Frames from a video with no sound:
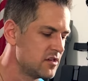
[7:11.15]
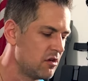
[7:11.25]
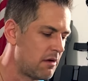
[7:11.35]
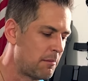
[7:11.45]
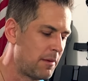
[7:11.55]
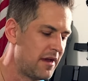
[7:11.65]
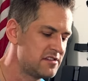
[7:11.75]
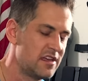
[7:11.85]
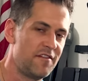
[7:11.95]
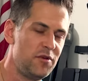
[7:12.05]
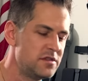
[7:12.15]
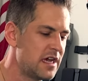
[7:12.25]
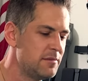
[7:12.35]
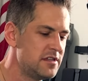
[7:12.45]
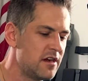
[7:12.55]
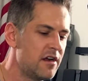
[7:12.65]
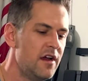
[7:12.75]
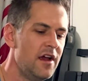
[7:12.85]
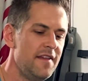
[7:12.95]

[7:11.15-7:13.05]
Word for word: So I might mention that a few times here.